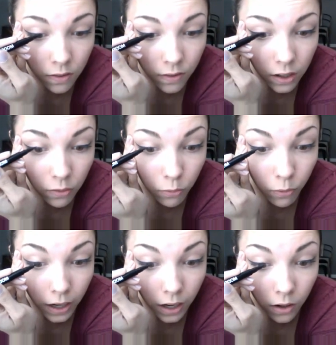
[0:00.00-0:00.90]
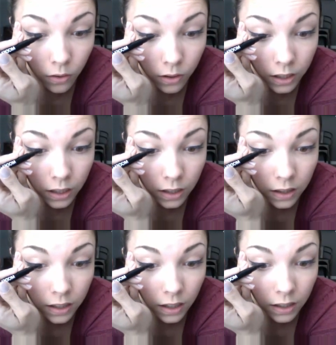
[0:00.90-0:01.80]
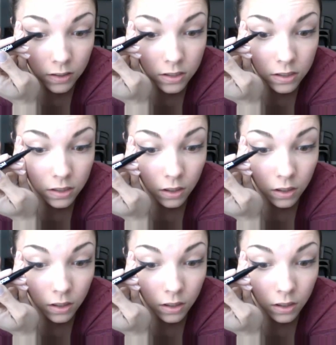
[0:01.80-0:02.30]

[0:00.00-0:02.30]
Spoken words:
very roundly, then I just